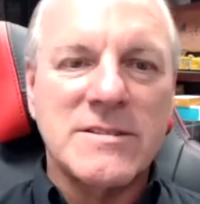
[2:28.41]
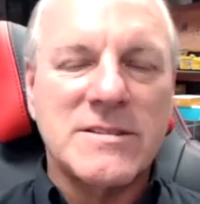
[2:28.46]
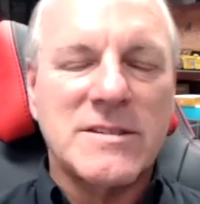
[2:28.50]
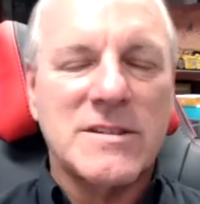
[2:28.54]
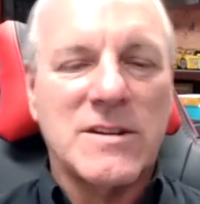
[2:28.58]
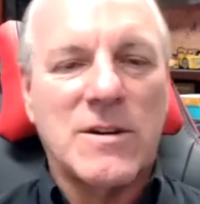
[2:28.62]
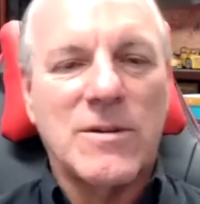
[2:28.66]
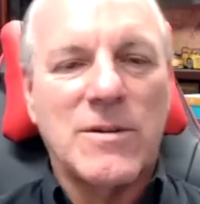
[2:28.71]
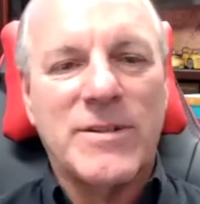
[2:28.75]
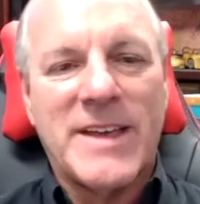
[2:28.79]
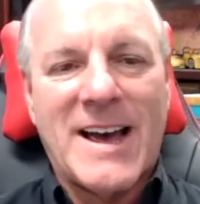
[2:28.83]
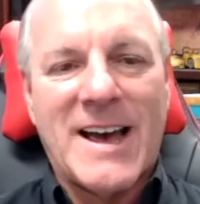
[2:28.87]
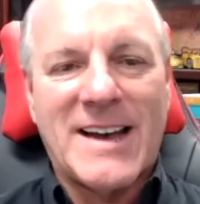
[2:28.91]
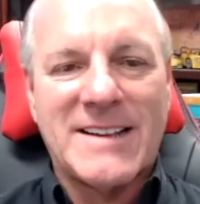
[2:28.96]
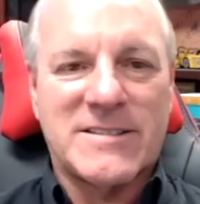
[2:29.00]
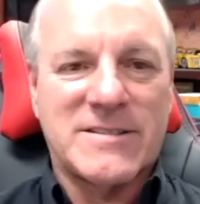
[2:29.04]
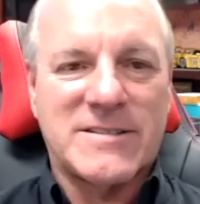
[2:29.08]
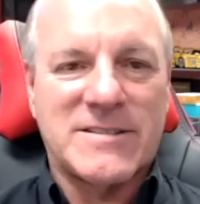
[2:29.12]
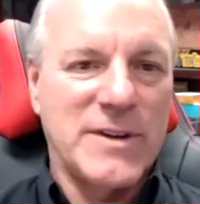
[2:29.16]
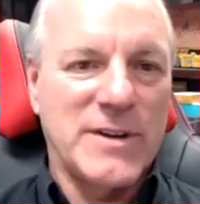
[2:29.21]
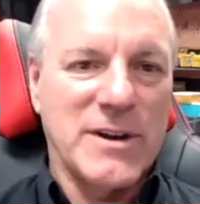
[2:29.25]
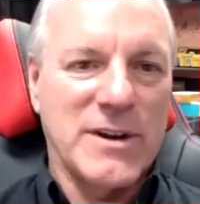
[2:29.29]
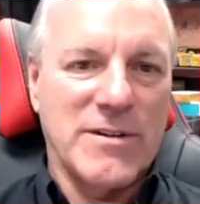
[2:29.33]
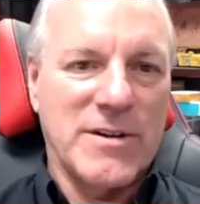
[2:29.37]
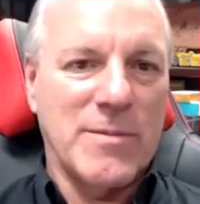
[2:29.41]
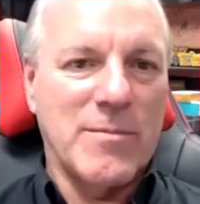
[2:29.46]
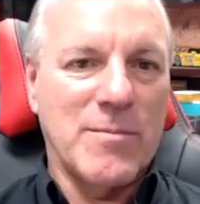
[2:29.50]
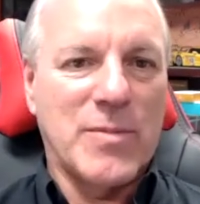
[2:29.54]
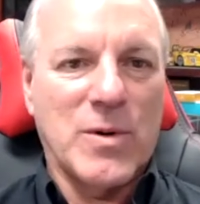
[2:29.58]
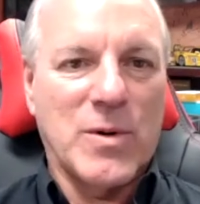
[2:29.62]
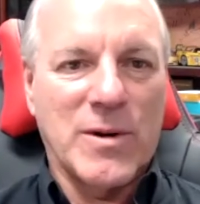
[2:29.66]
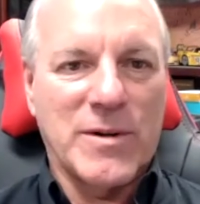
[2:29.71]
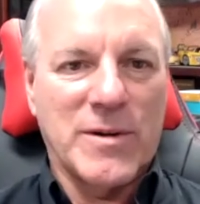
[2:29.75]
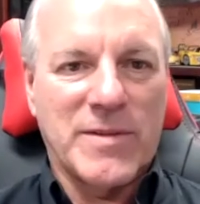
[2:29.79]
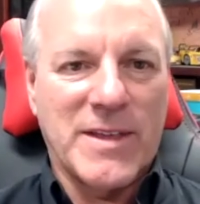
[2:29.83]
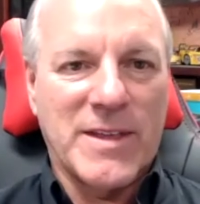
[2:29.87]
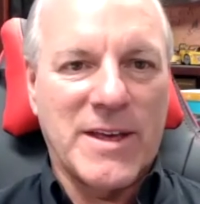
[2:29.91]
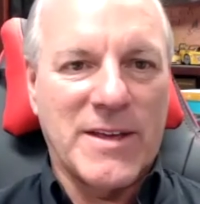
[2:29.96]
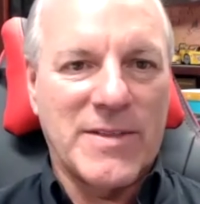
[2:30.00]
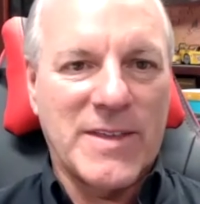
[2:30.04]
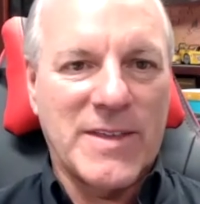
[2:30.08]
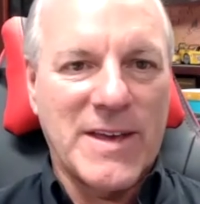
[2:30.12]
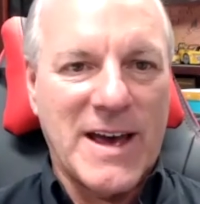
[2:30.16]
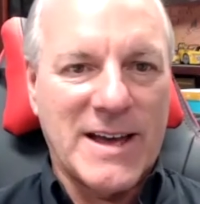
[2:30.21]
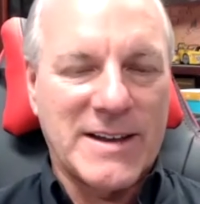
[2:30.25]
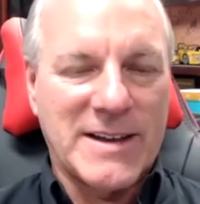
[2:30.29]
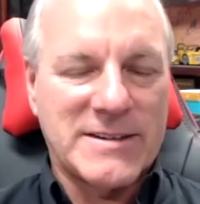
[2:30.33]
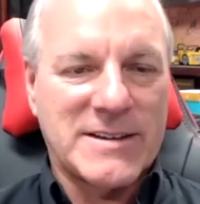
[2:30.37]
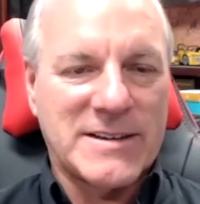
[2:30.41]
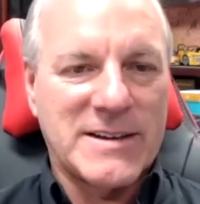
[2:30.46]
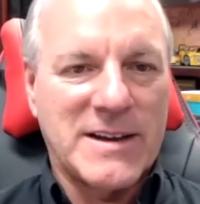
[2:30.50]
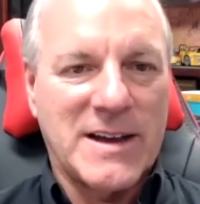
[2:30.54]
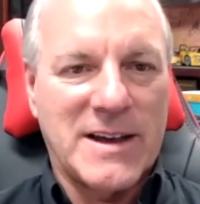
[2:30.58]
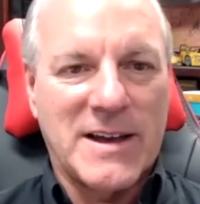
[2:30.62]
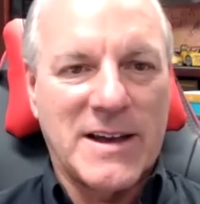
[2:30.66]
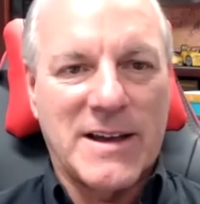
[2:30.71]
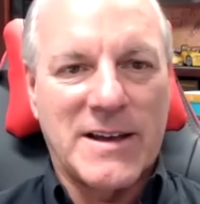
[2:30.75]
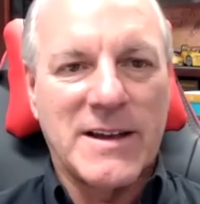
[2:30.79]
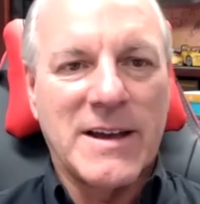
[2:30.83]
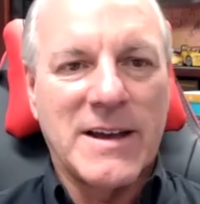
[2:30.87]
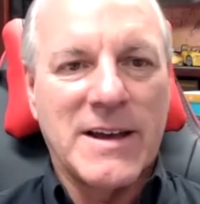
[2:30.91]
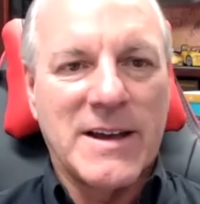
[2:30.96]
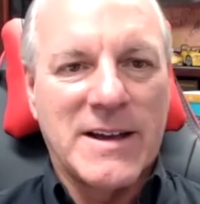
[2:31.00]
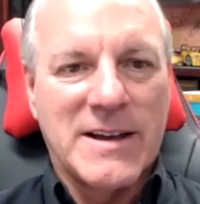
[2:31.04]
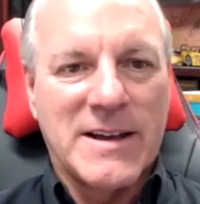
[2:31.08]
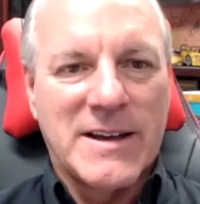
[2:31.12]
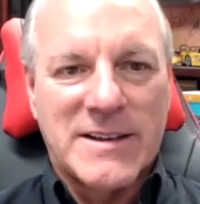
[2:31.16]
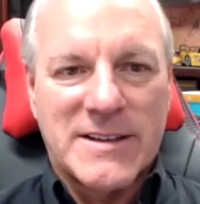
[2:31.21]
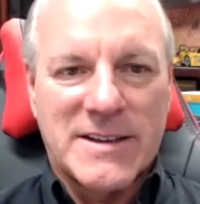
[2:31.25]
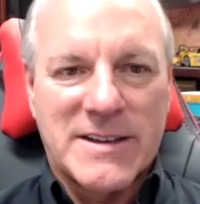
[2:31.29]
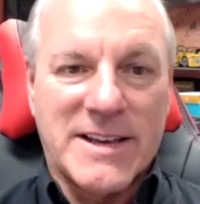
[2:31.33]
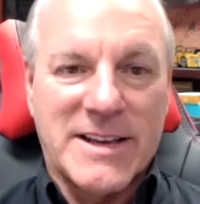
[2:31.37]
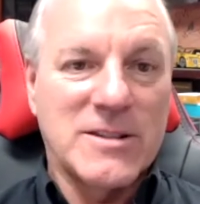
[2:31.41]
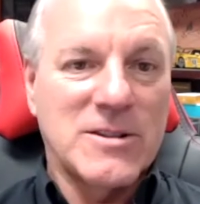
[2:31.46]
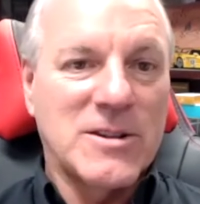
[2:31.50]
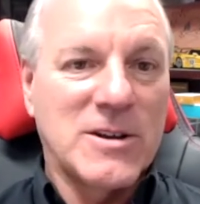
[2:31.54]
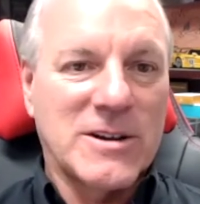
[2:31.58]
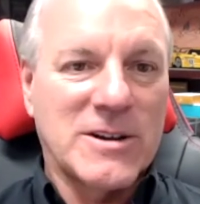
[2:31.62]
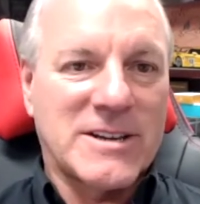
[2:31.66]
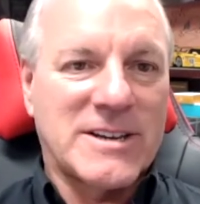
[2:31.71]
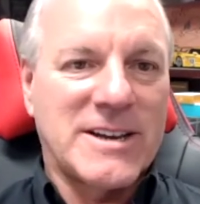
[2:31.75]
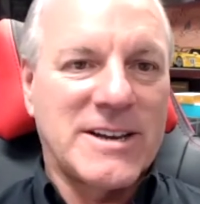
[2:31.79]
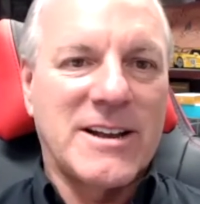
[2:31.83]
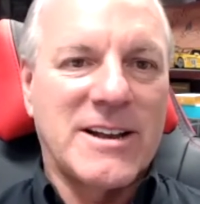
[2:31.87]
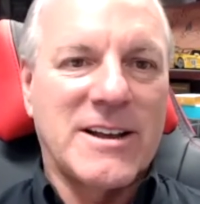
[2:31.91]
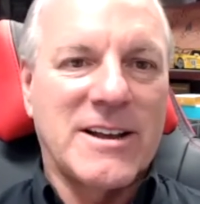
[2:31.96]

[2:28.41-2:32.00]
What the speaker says: So that's very important that get looked at.